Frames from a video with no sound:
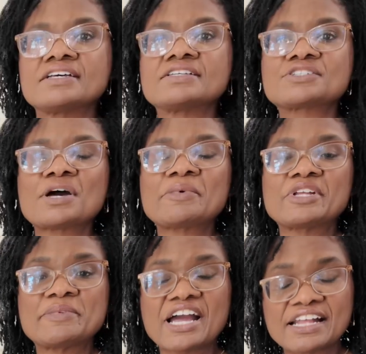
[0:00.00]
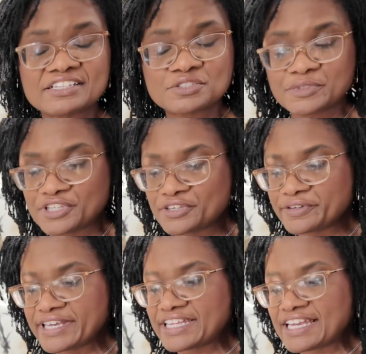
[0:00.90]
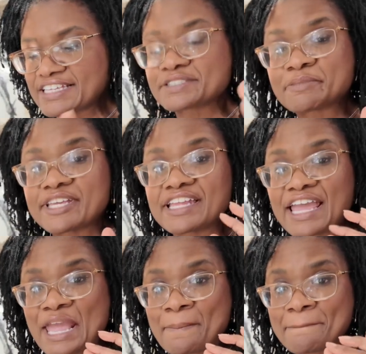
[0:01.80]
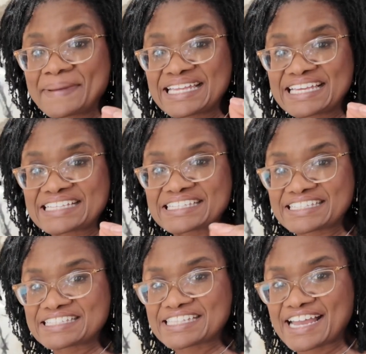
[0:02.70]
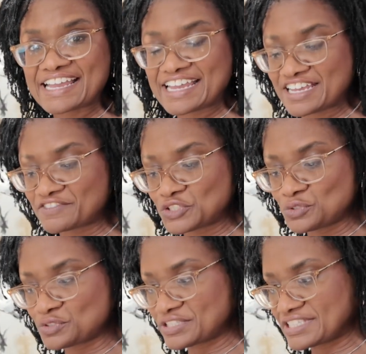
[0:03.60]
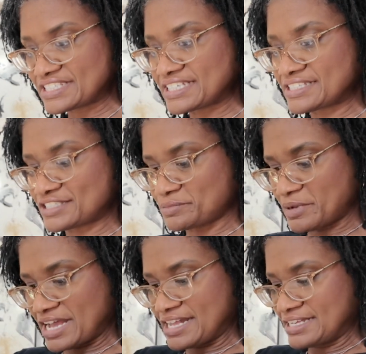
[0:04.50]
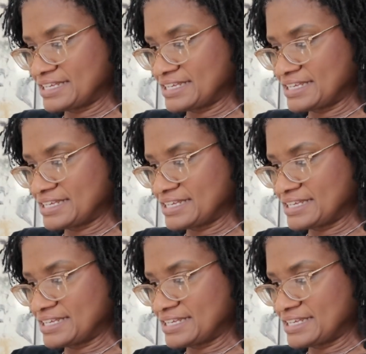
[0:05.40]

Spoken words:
So I'm gonna be honest with you, it has been a minute since I have used this Instant Pot.